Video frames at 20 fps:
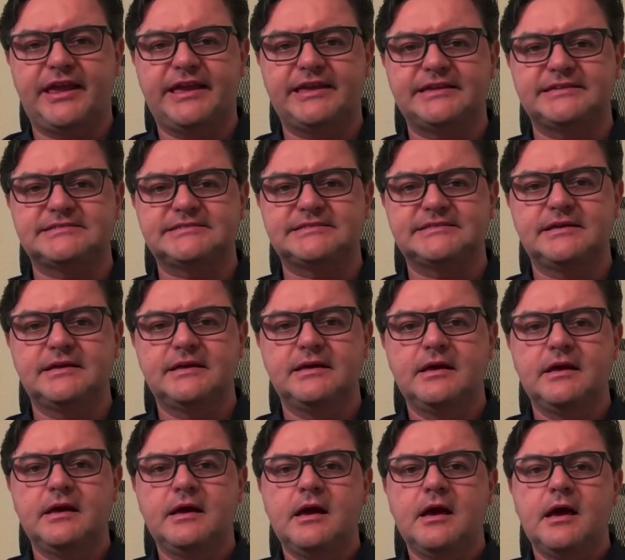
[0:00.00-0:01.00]
is
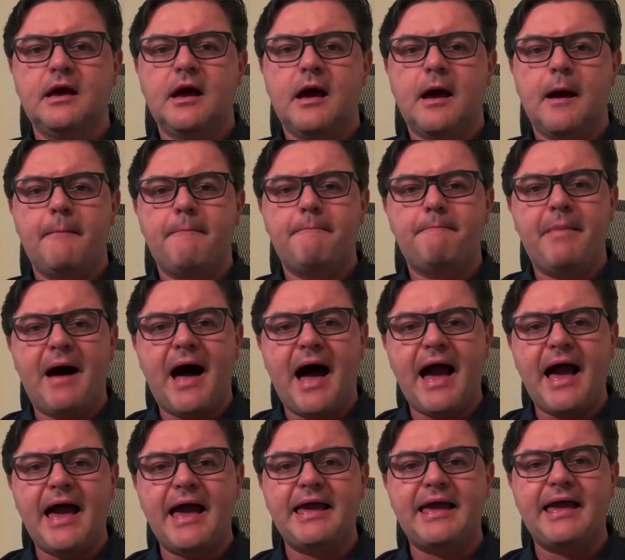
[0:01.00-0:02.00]

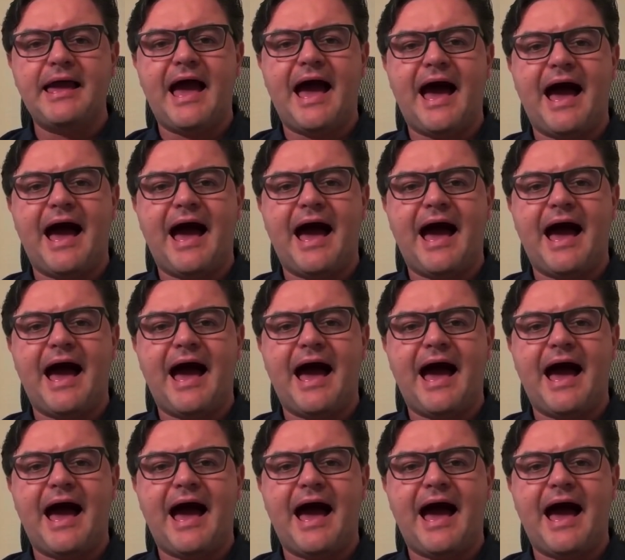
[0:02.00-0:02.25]
buy